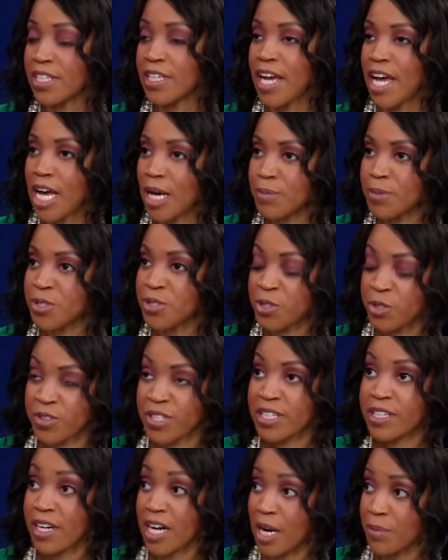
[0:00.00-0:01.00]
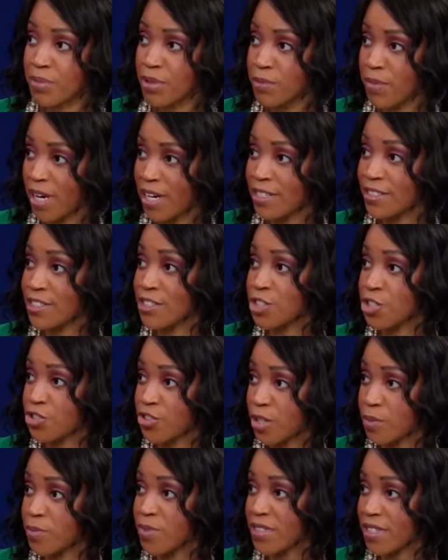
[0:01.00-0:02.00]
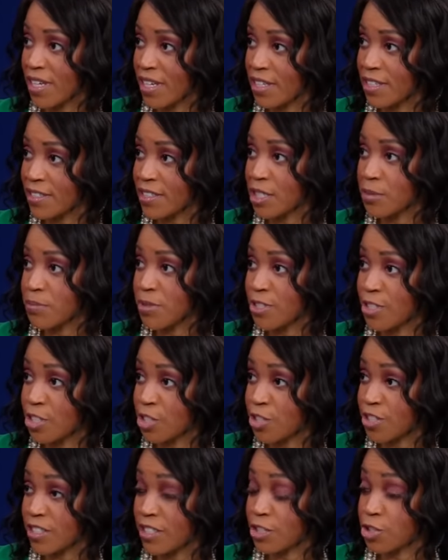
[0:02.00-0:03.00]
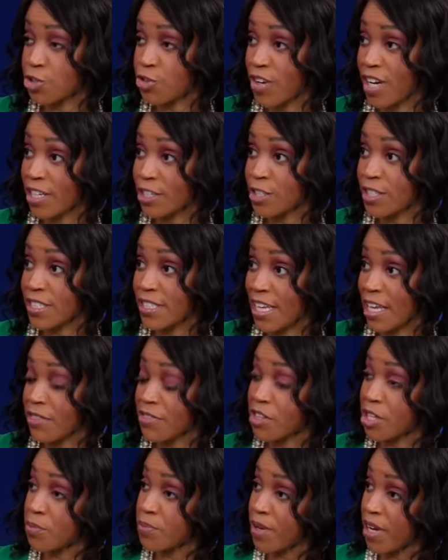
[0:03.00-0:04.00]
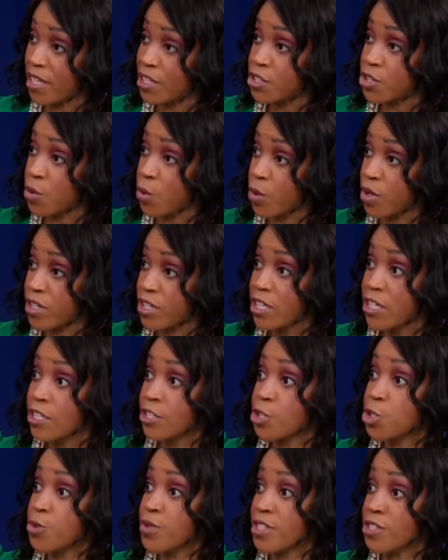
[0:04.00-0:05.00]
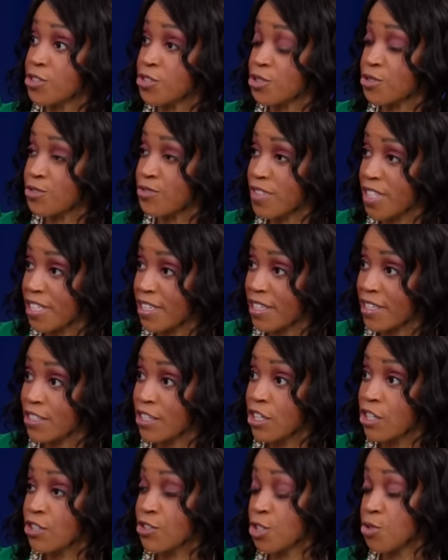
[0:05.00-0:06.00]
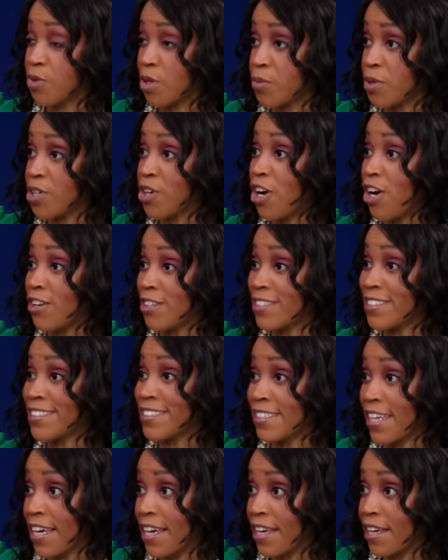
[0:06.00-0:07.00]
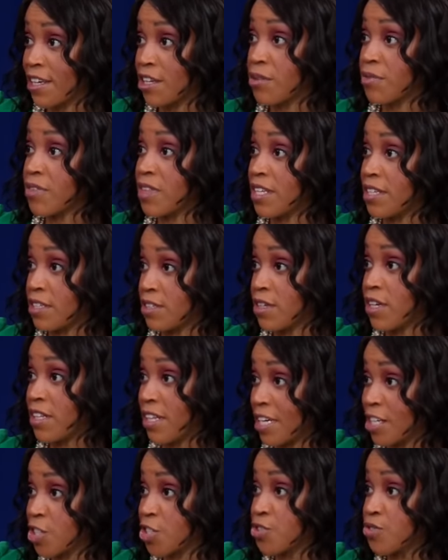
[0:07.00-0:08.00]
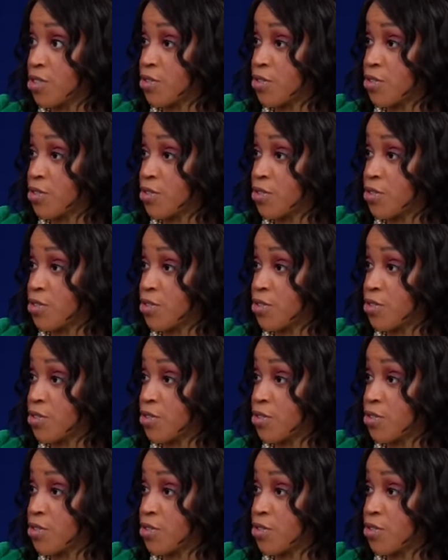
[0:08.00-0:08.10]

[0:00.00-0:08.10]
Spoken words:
It absolutely compromises Trump's case and position in trying to get the appellate court to intervene to what we call stay the collection or